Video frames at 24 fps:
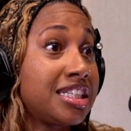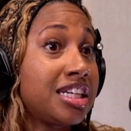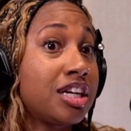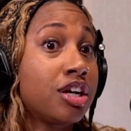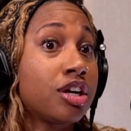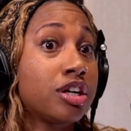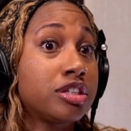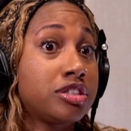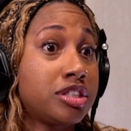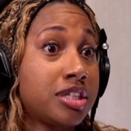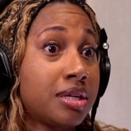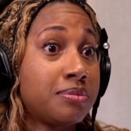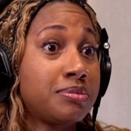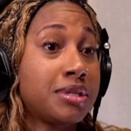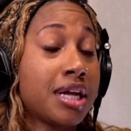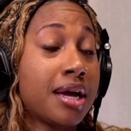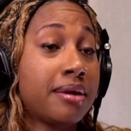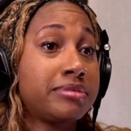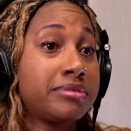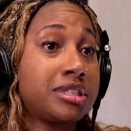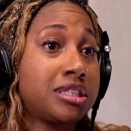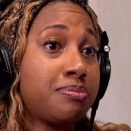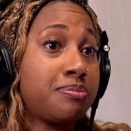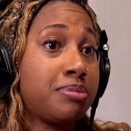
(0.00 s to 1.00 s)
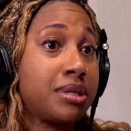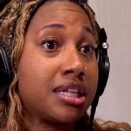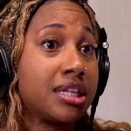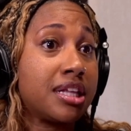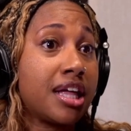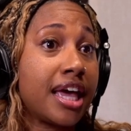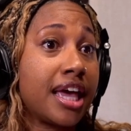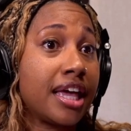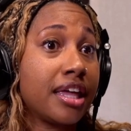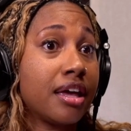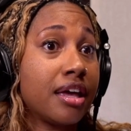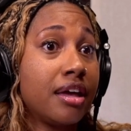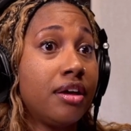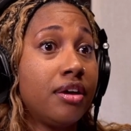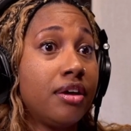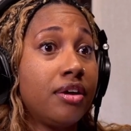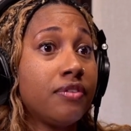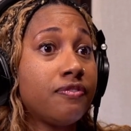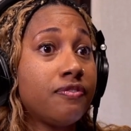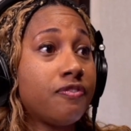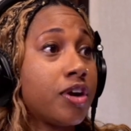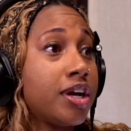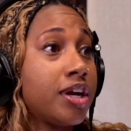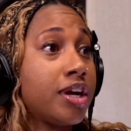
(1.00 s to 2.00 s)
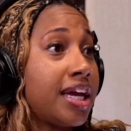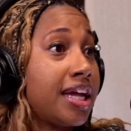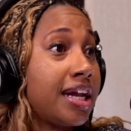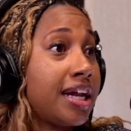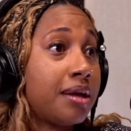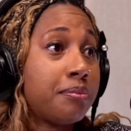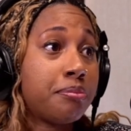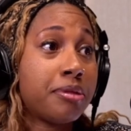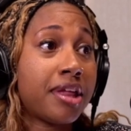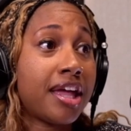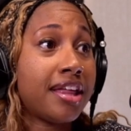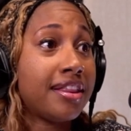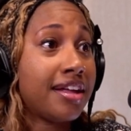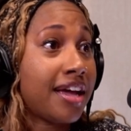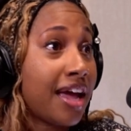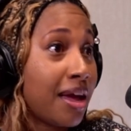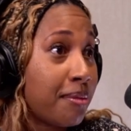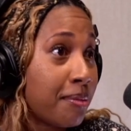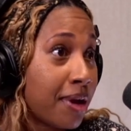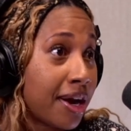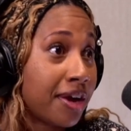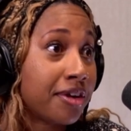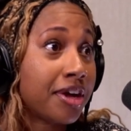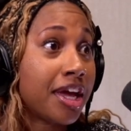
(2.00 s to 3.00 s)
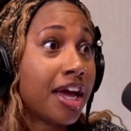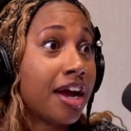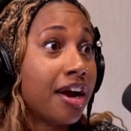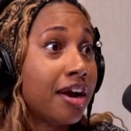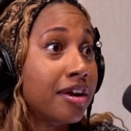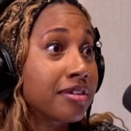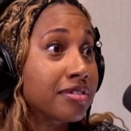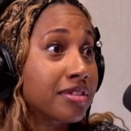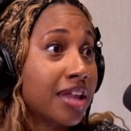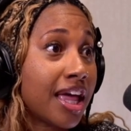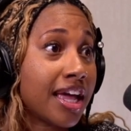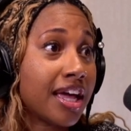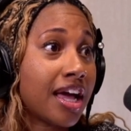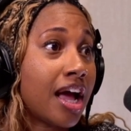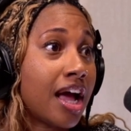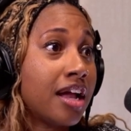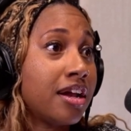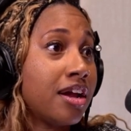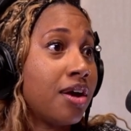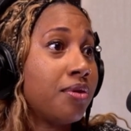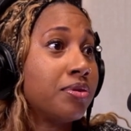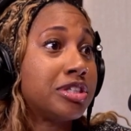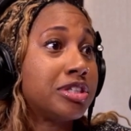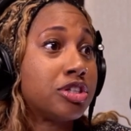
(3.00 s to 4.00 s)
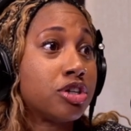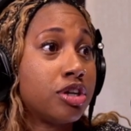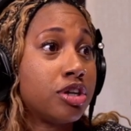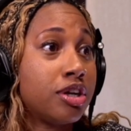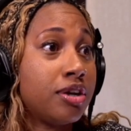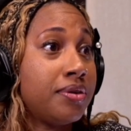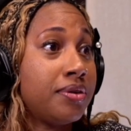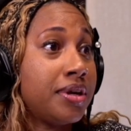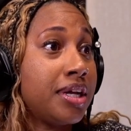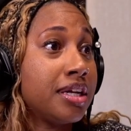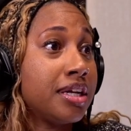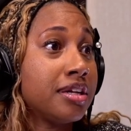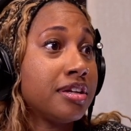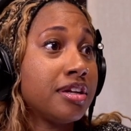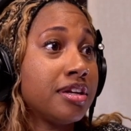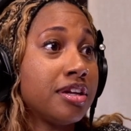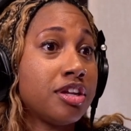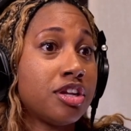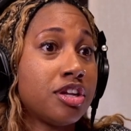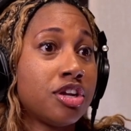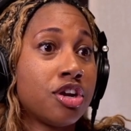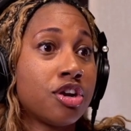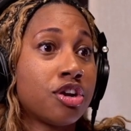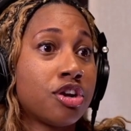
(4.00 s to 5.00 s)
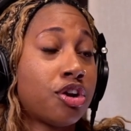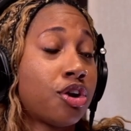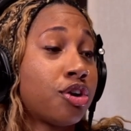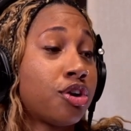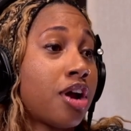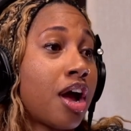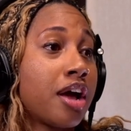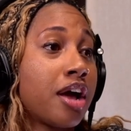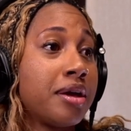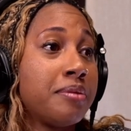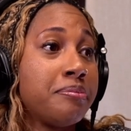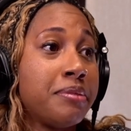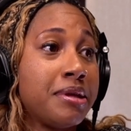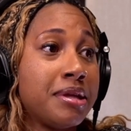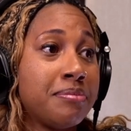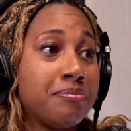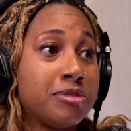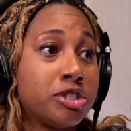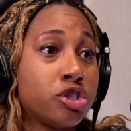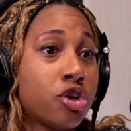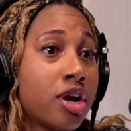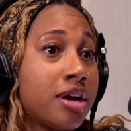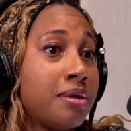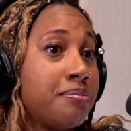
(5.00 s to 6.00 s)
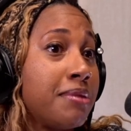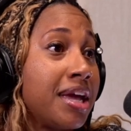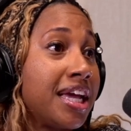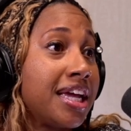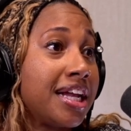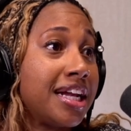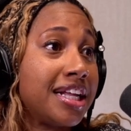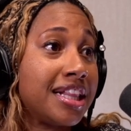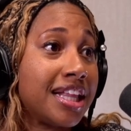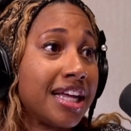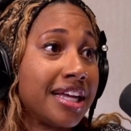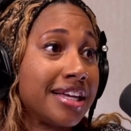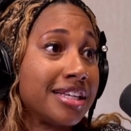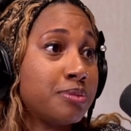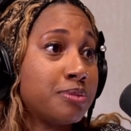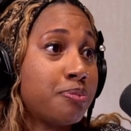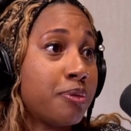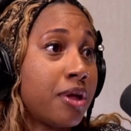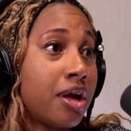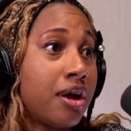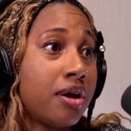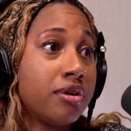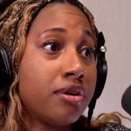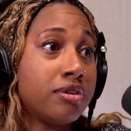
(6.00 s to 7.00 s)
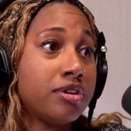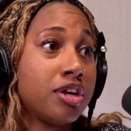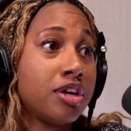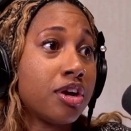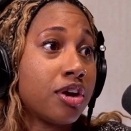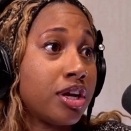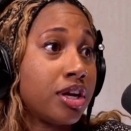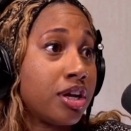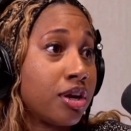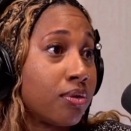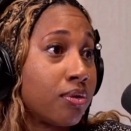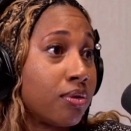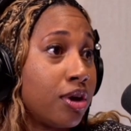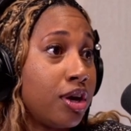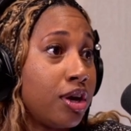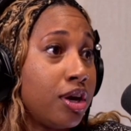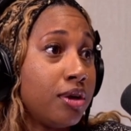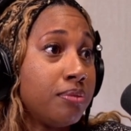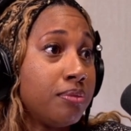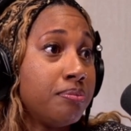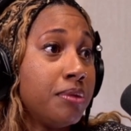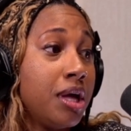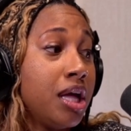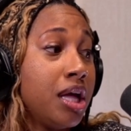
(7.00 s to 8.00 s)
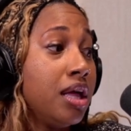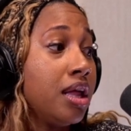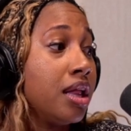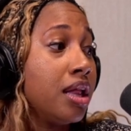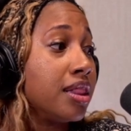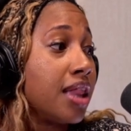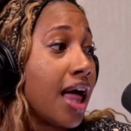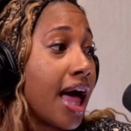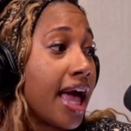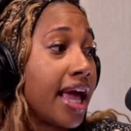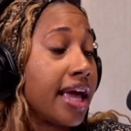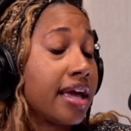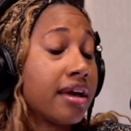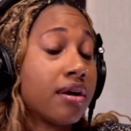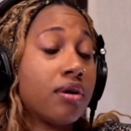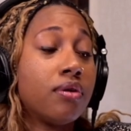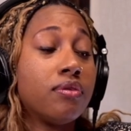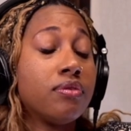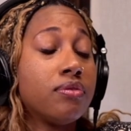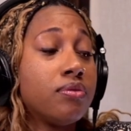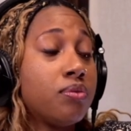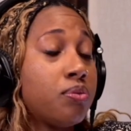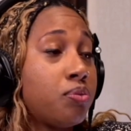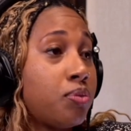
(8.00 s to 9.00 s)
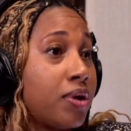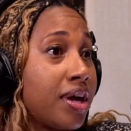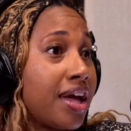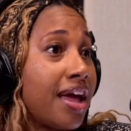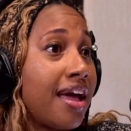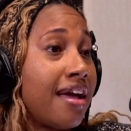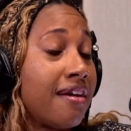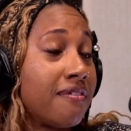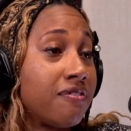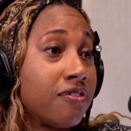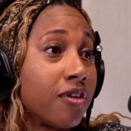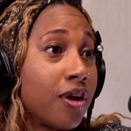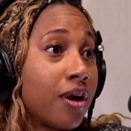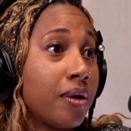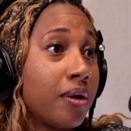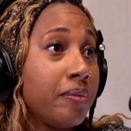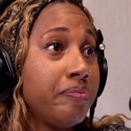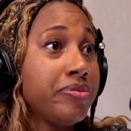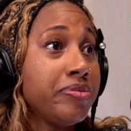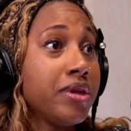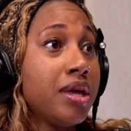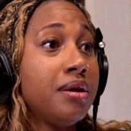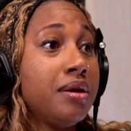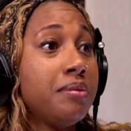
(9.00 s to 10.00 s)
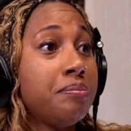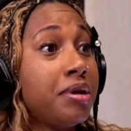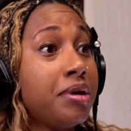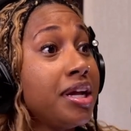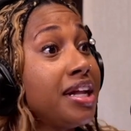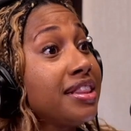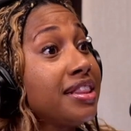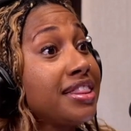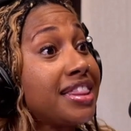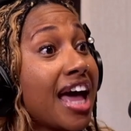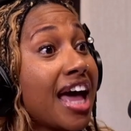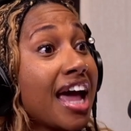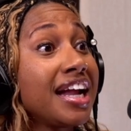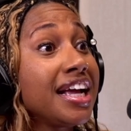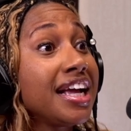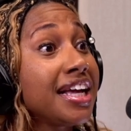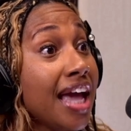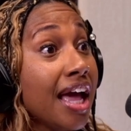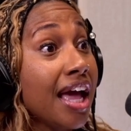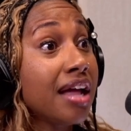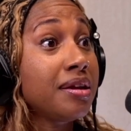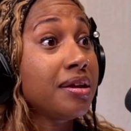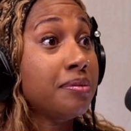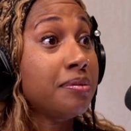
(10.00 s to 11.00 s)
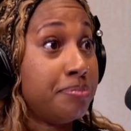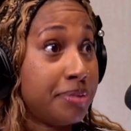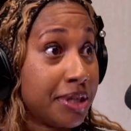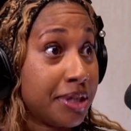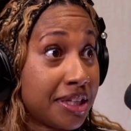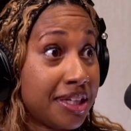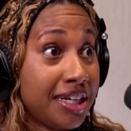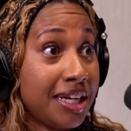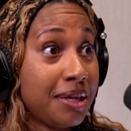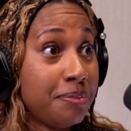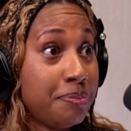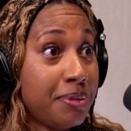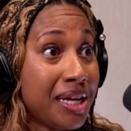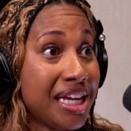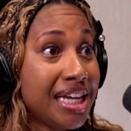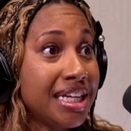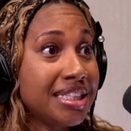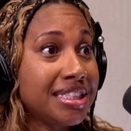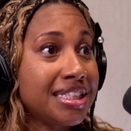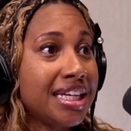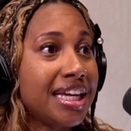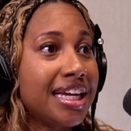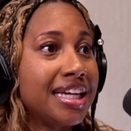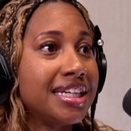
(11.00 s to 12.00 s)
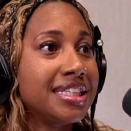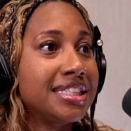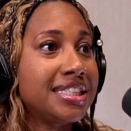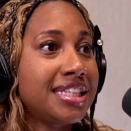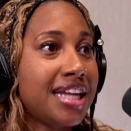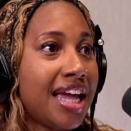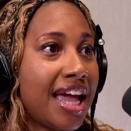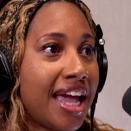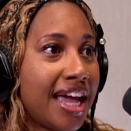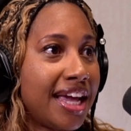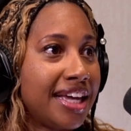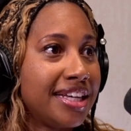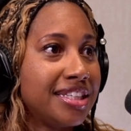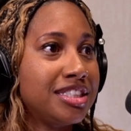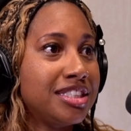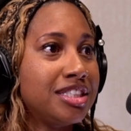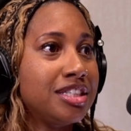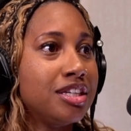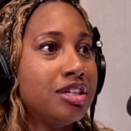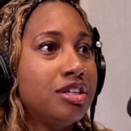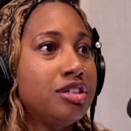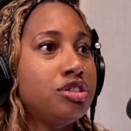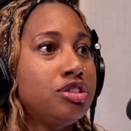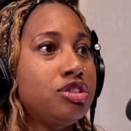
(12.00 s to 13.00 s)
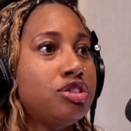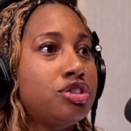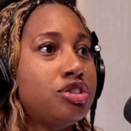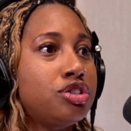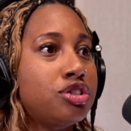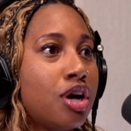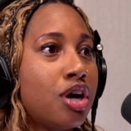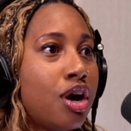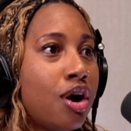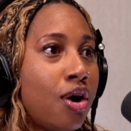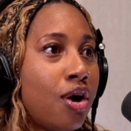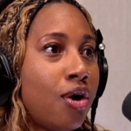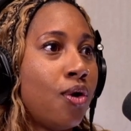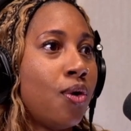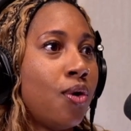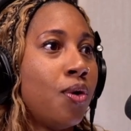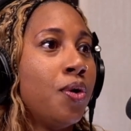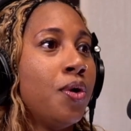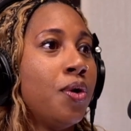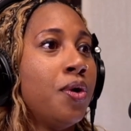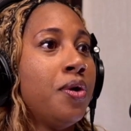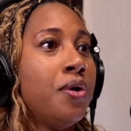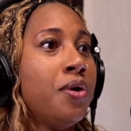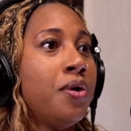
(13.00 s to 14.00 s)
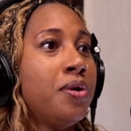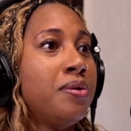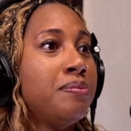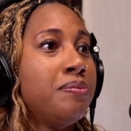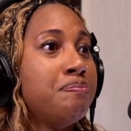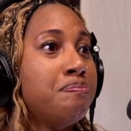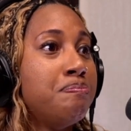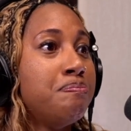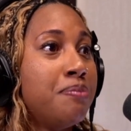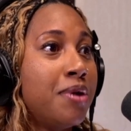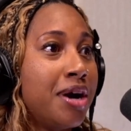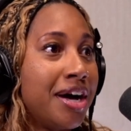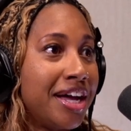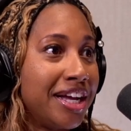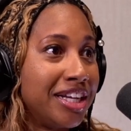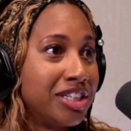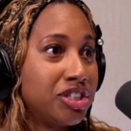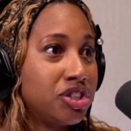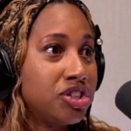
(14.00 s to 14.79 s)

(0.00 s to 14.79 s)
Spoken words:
sometimes to be like, forget it, play the game, I don't care. Like, I know what you're doing. You're not going to be trying to make anything explode. You're in your room, like, whatever. But that accountability piece, it takes so much.